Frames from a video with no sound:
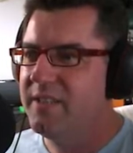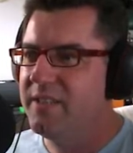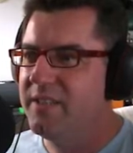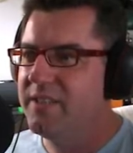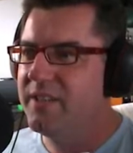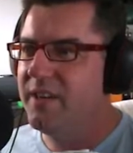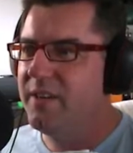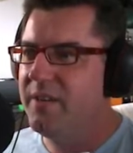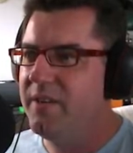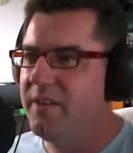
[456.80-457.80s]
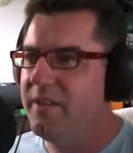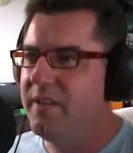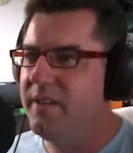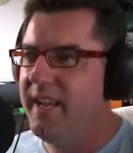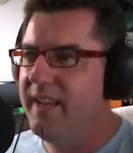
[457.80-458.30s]
So
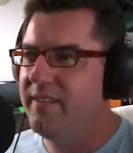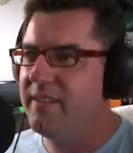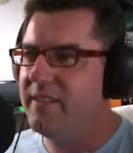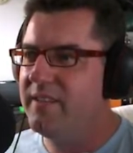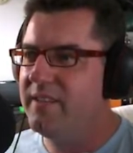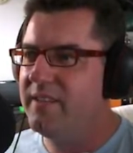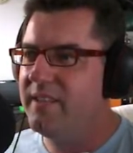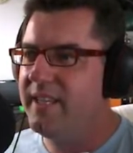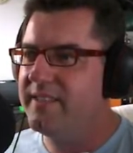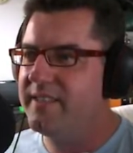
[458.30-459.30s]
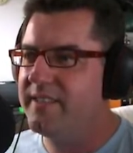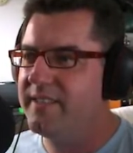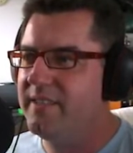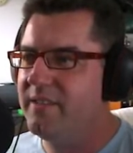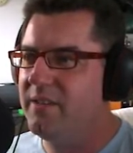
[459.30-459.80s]
now
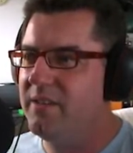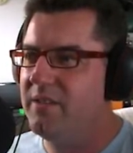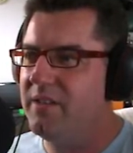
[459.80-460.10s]
let's. Oh,